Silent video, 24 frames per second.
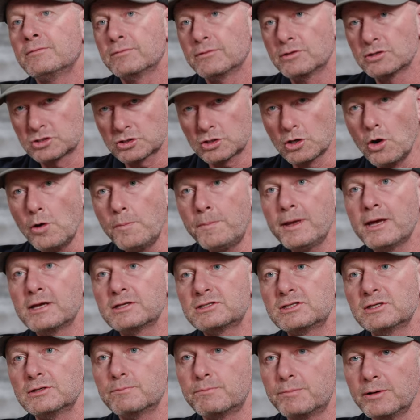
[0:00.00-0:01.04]
The scope
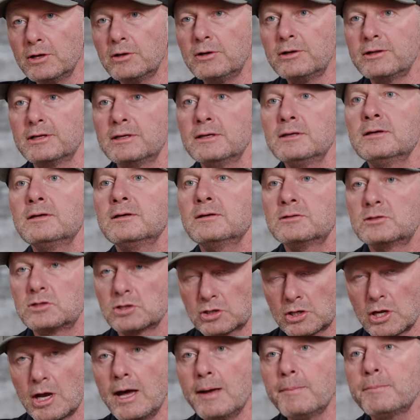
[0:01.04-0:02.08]
has the ability to
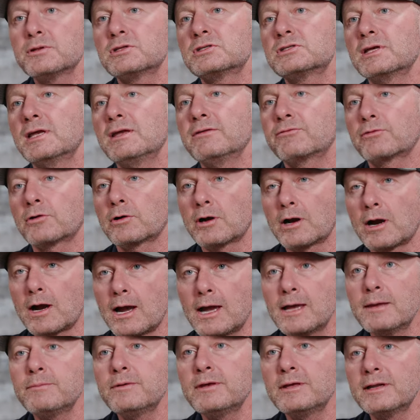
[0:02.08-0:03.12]
compensate for our
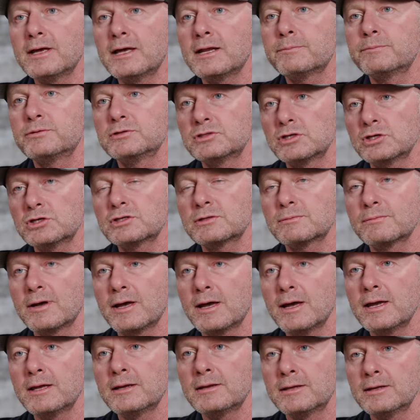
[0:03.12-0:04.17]
eye being out of position
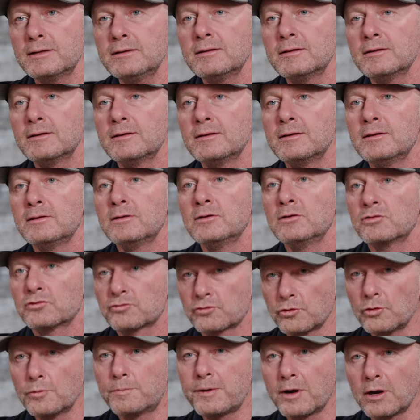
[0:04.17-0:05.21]
behind it
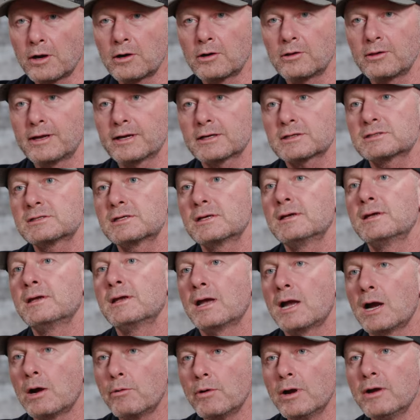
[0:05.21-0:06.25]
through parallax.
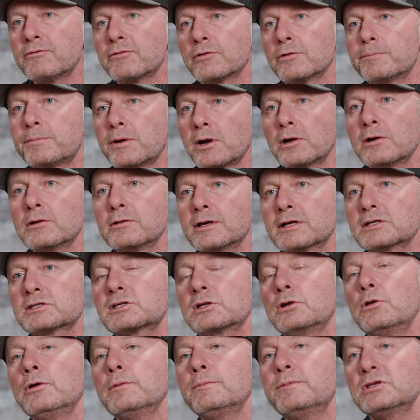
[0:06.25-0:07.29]
However, parallax
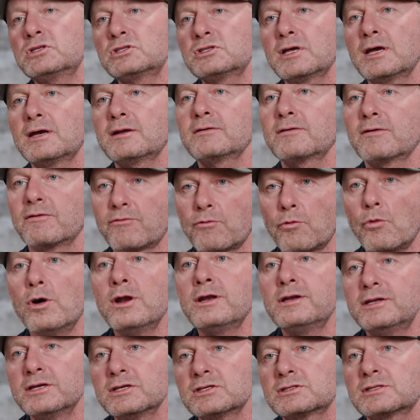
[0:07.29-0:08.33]
can only be set for
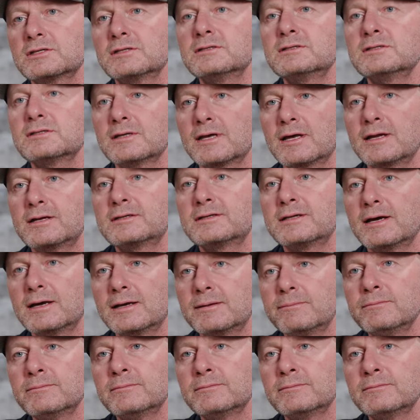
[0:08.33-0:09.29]
one distance at a time.